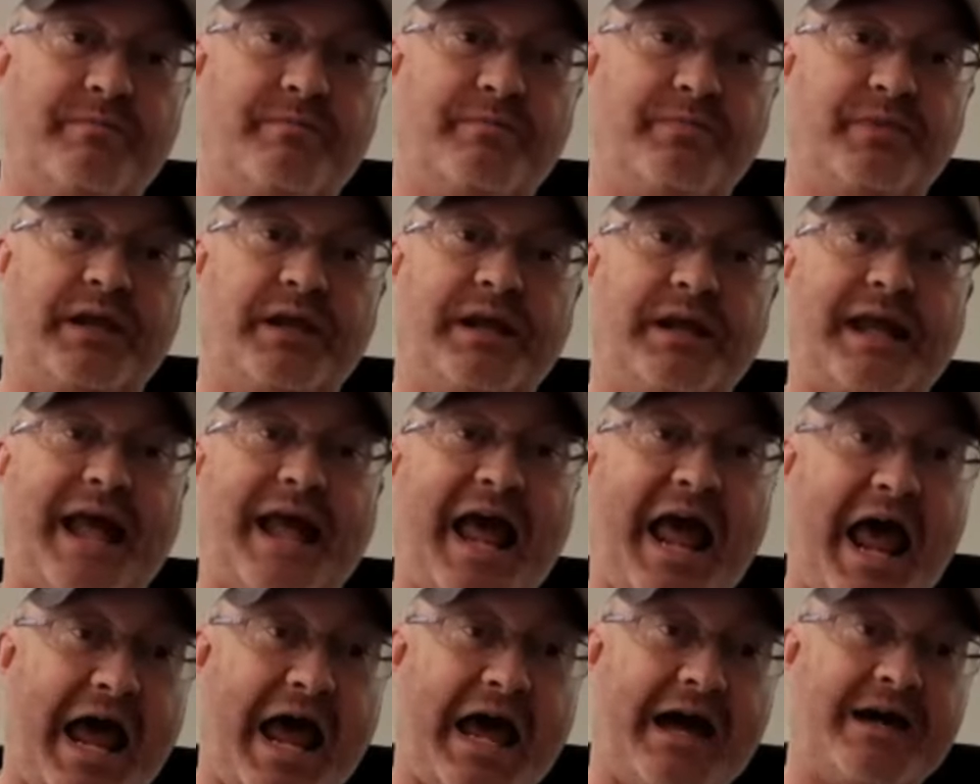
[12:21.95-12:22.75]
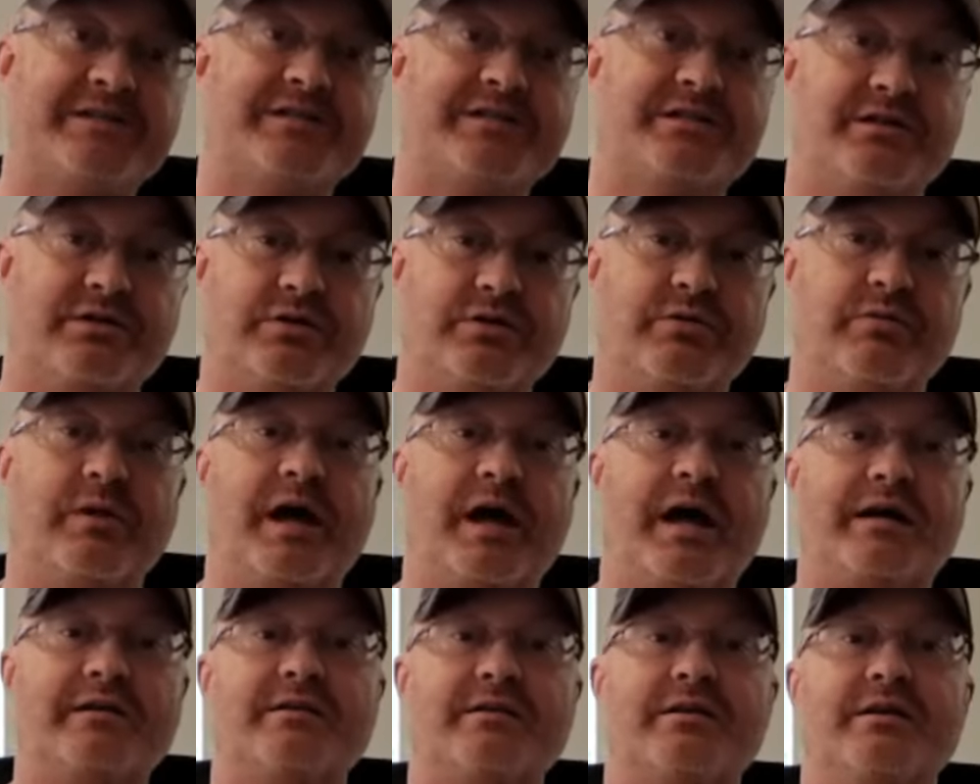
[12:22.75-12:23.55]
It has to do
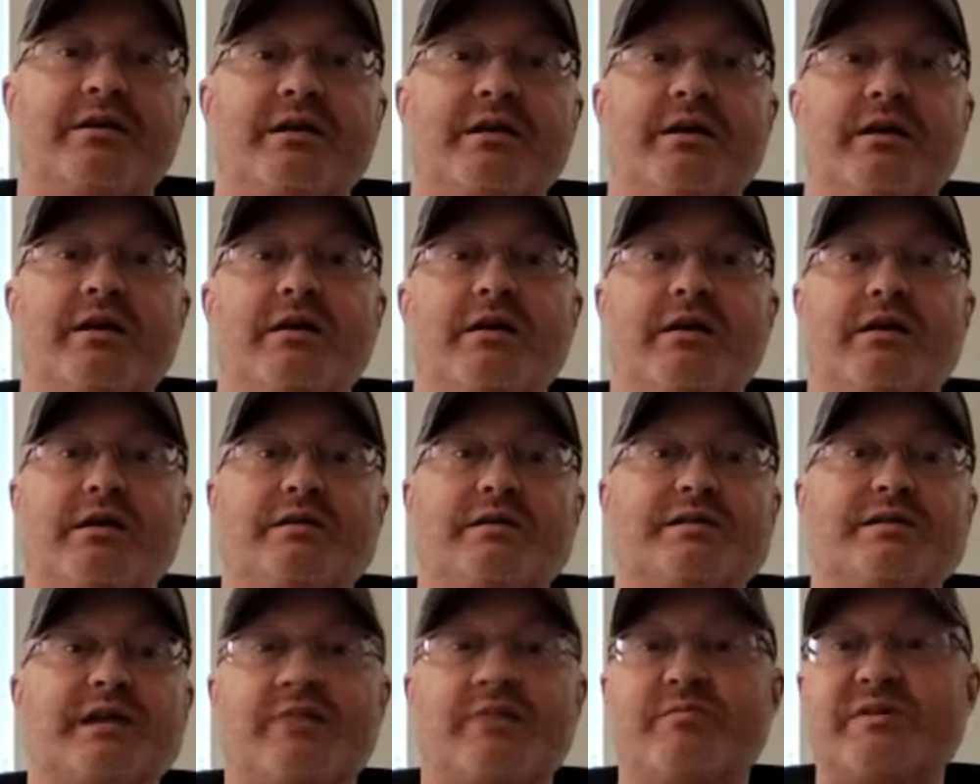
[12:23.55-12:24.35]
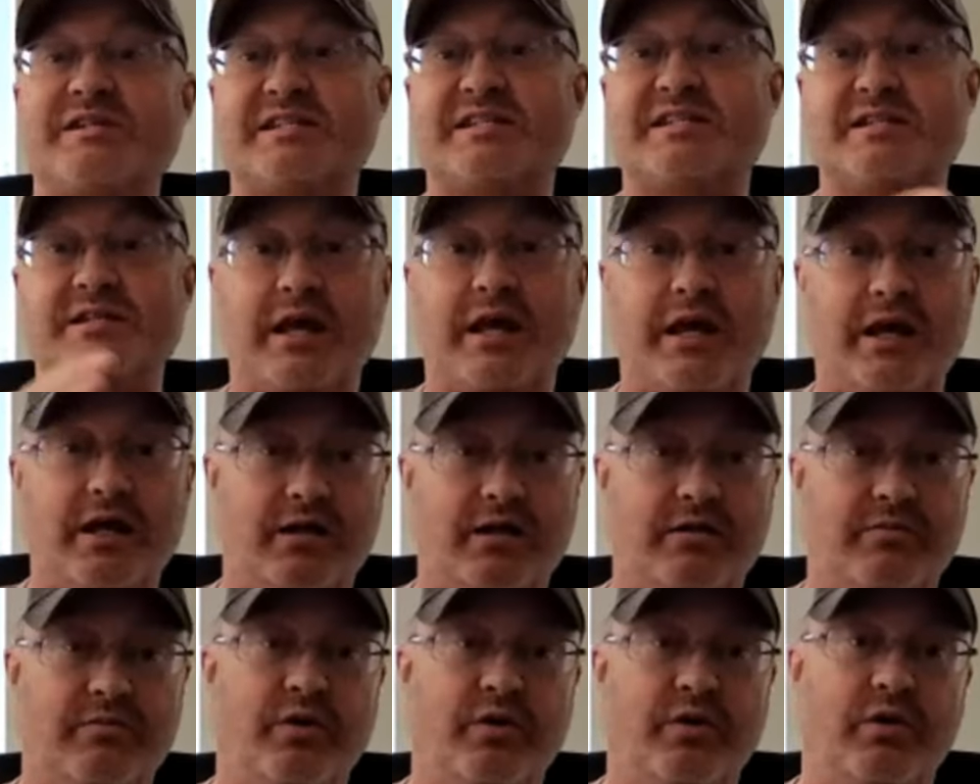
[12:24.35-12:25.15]
that. And it's got to be
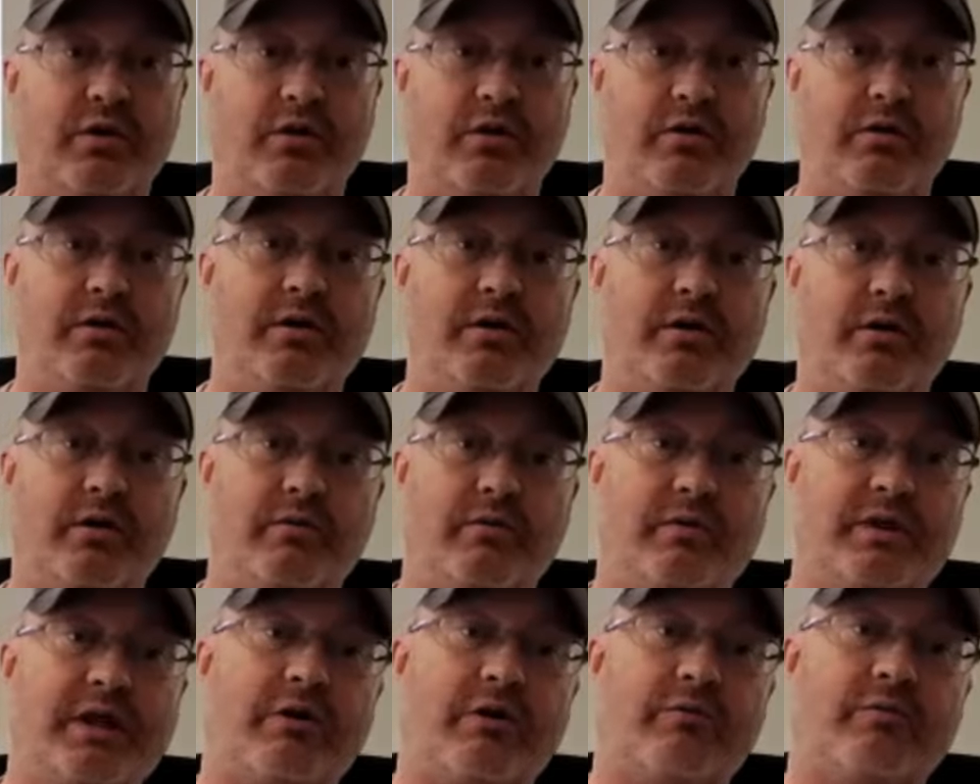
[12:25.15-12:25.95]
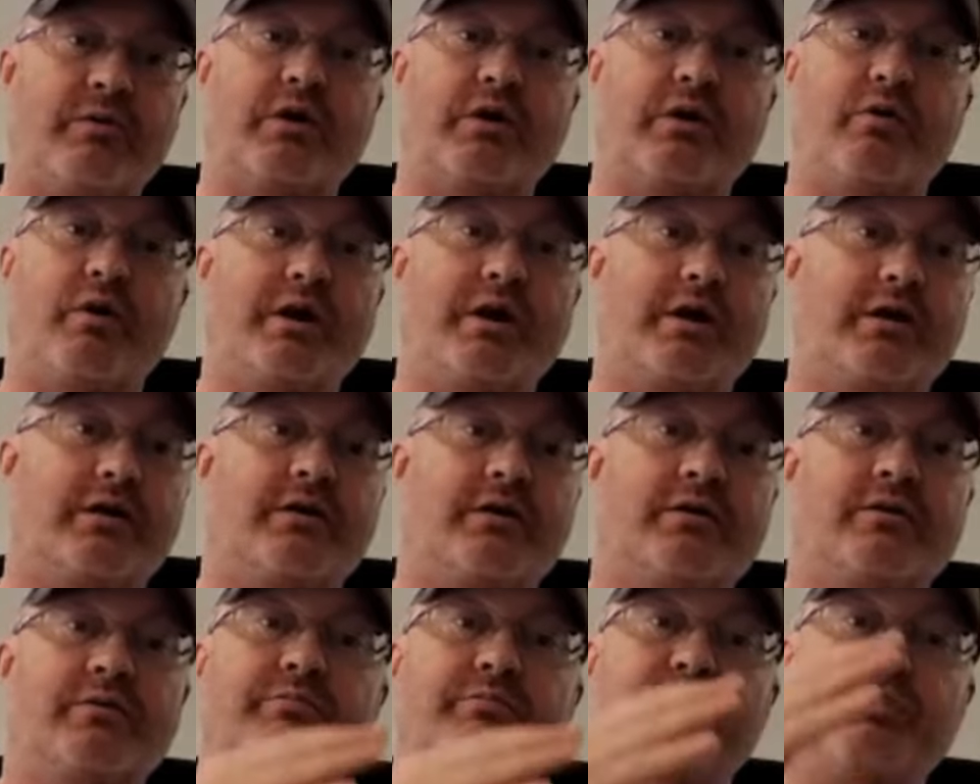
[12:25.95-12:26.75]
scalable without requiring
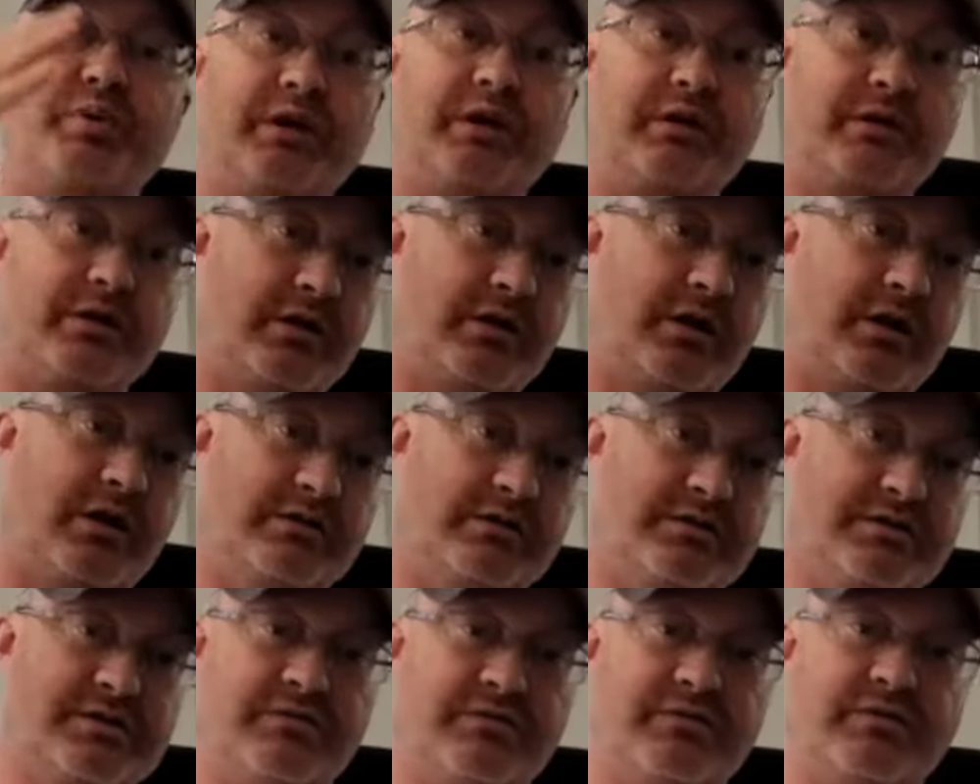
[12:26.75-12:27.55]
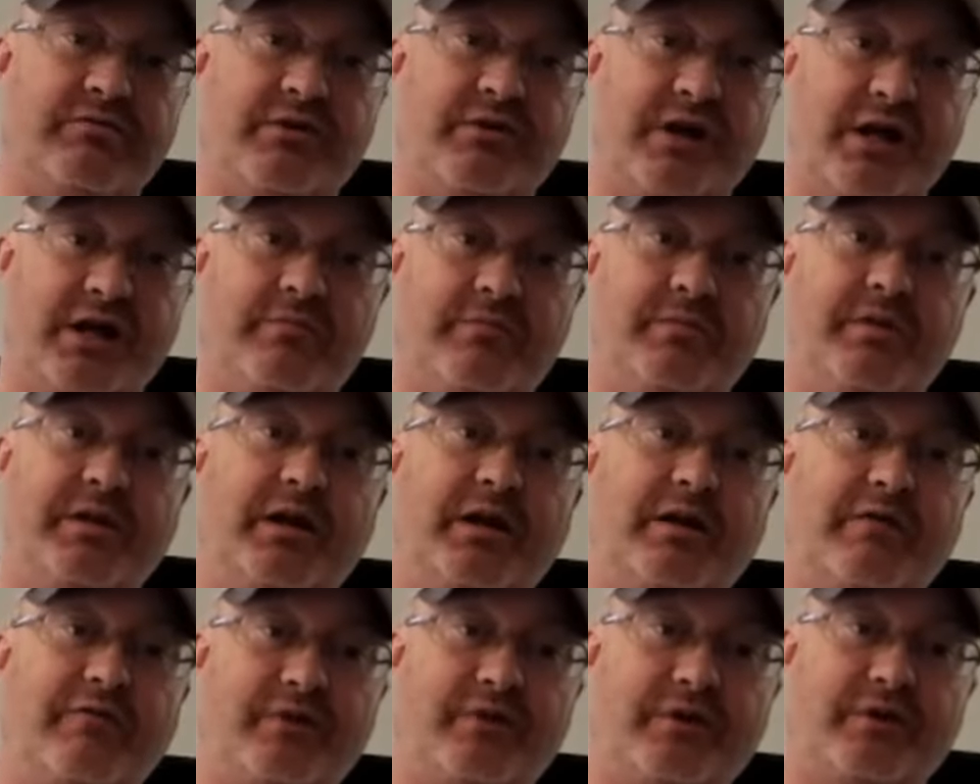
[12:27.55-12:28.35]
another billion dollars of development
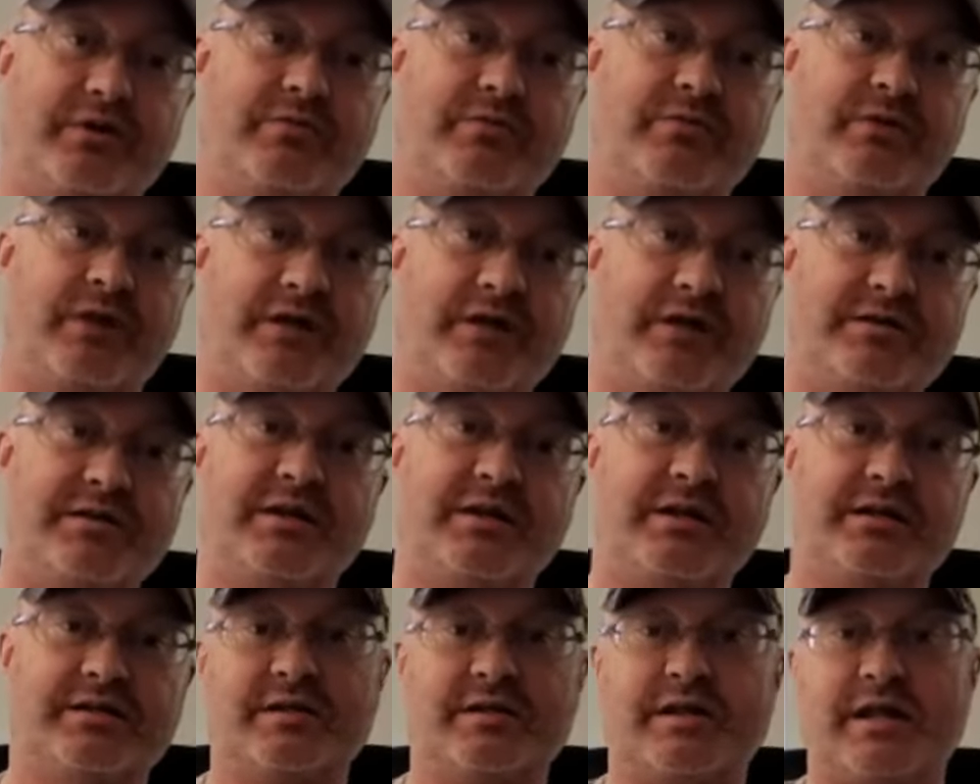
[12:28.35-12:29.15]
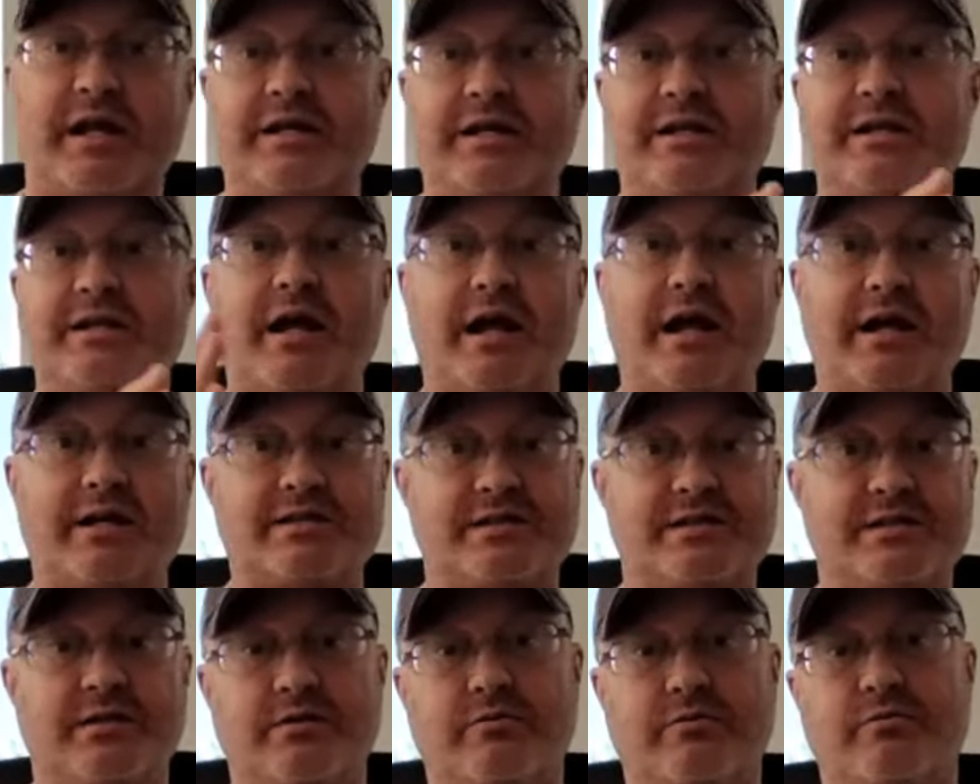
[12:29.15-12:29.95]
effort, right, to get to that mm-hmm.
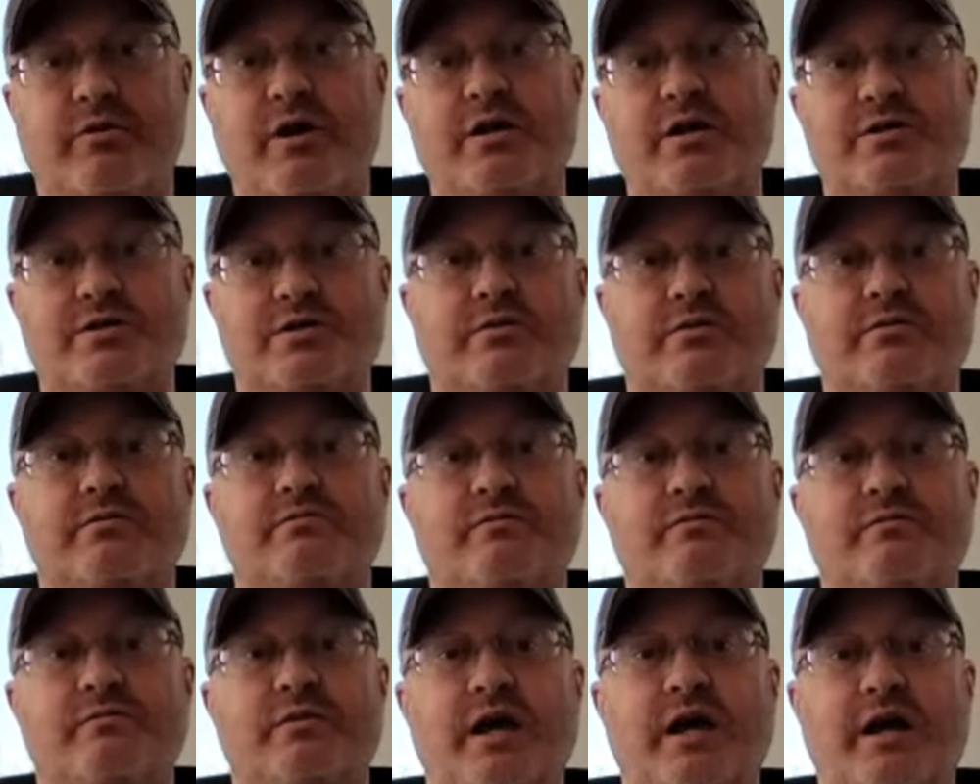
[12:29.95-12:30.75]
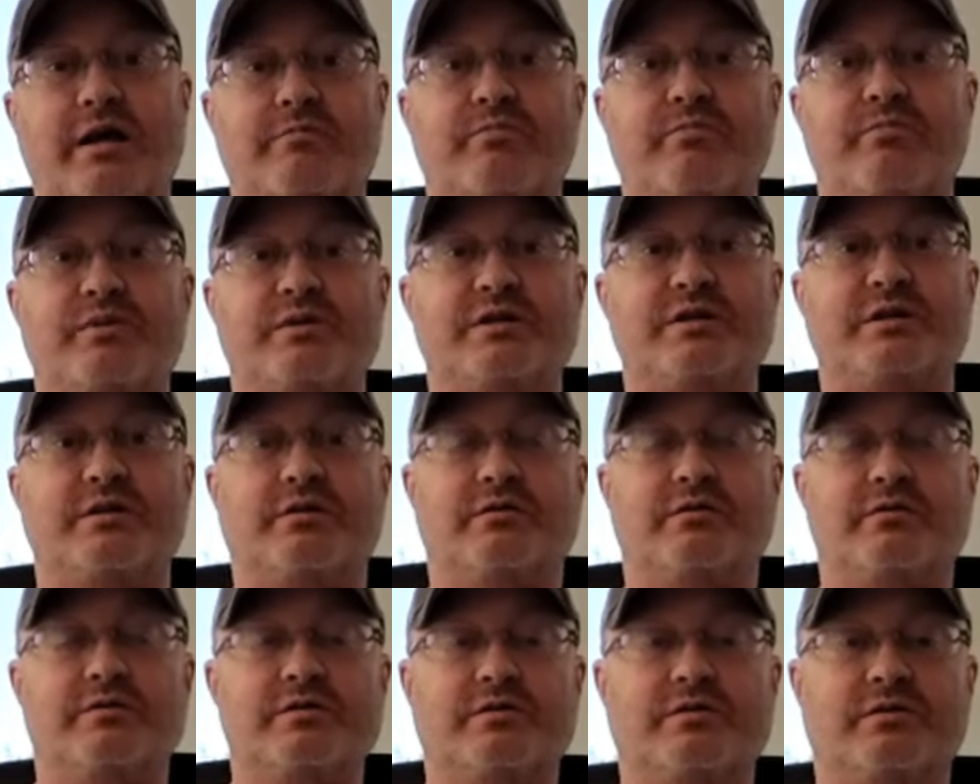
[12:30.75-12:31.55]
next iteration of that
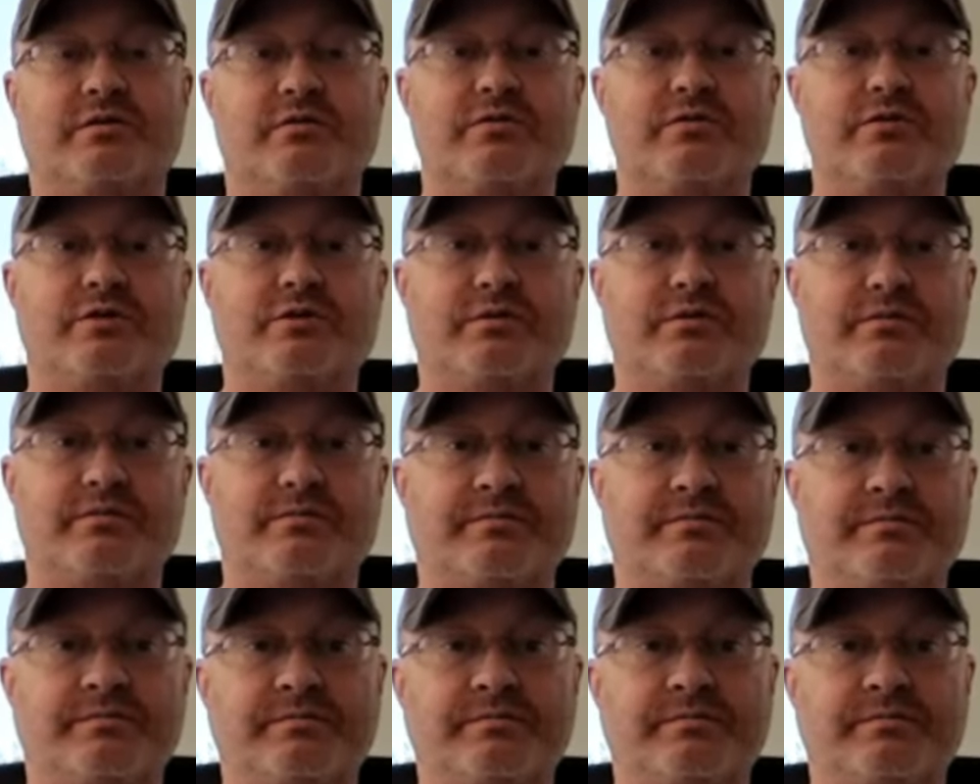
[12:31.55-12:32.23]
particular solution.